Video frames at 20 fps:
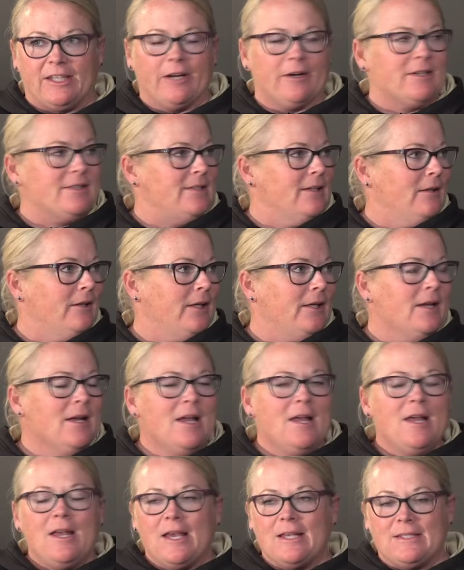Kiara Dillon
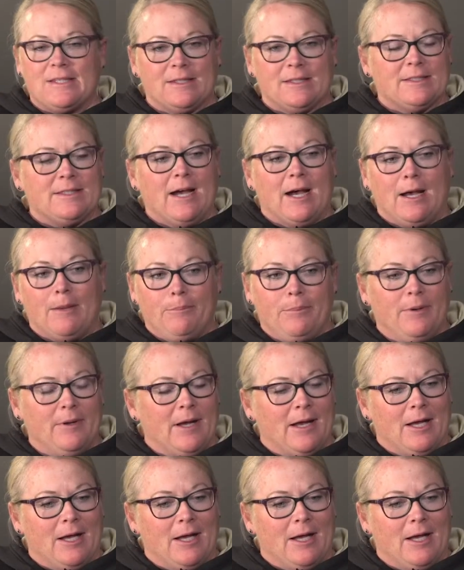is in the top,